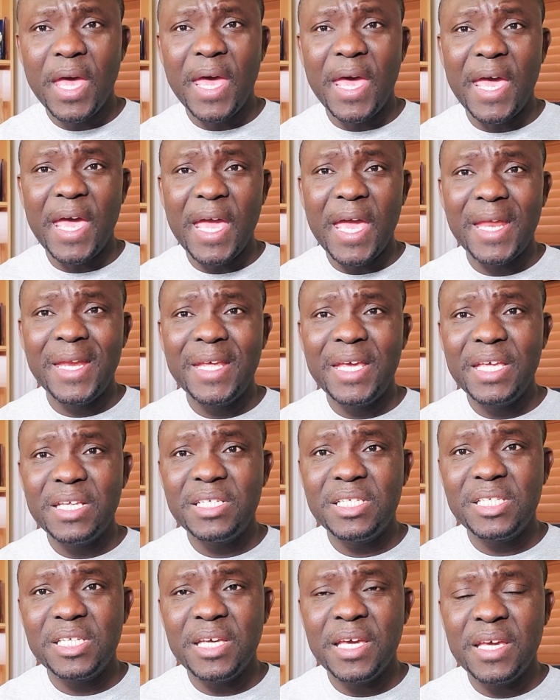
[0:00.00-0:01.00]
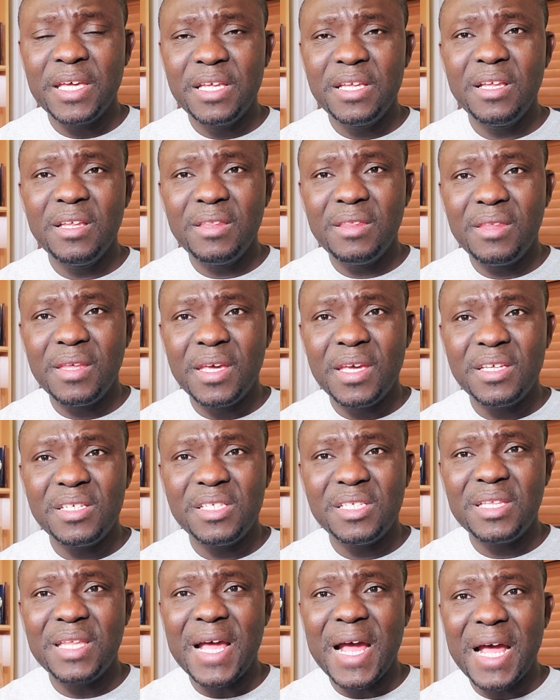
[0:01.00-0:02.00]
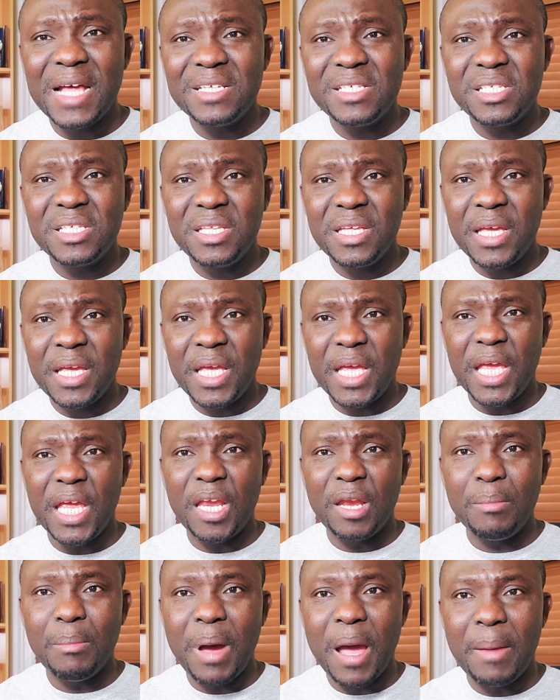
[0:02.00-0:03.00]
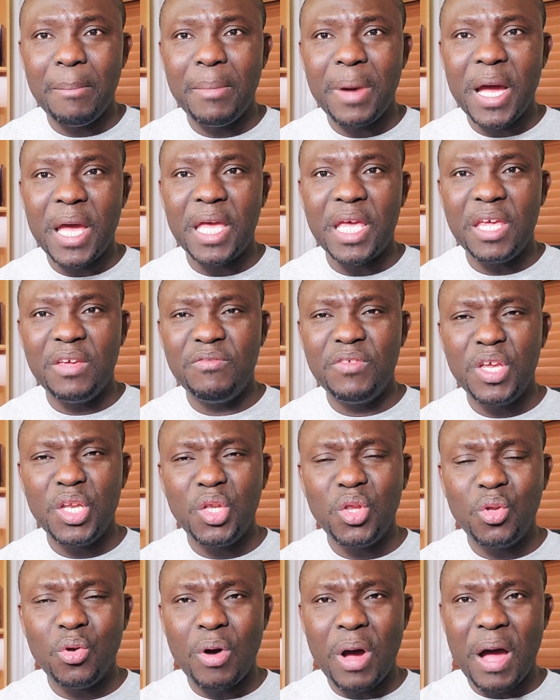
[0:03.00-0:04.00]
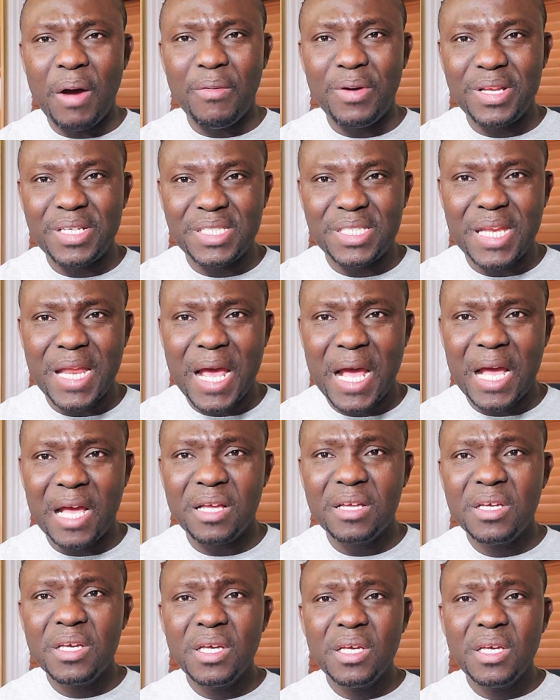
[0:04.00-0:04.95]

and he said this that stayed in my mind, even though I was not